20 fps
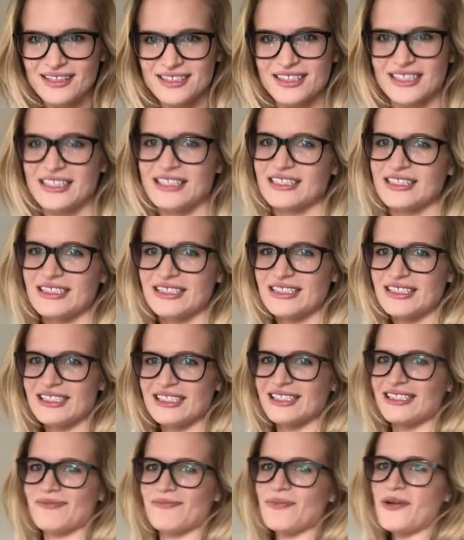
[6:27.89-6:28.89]
So this is
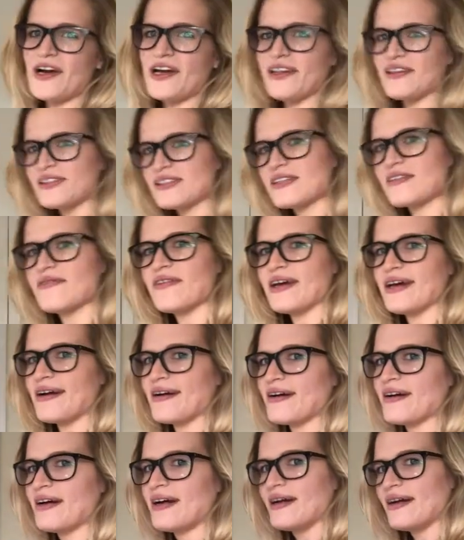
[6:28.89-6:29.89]
just breaths of
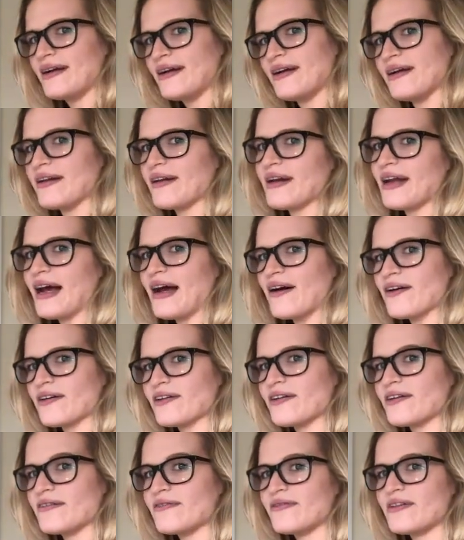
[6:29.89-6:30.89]
air in and
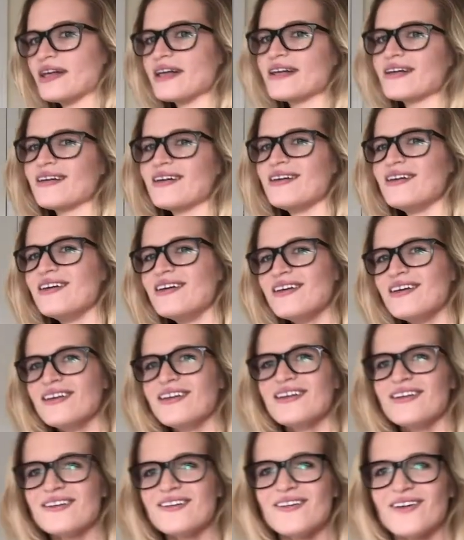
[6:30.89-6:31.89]
out of like
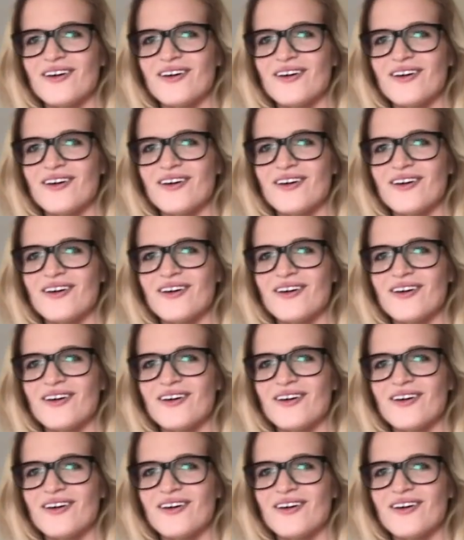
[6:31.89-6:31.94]
your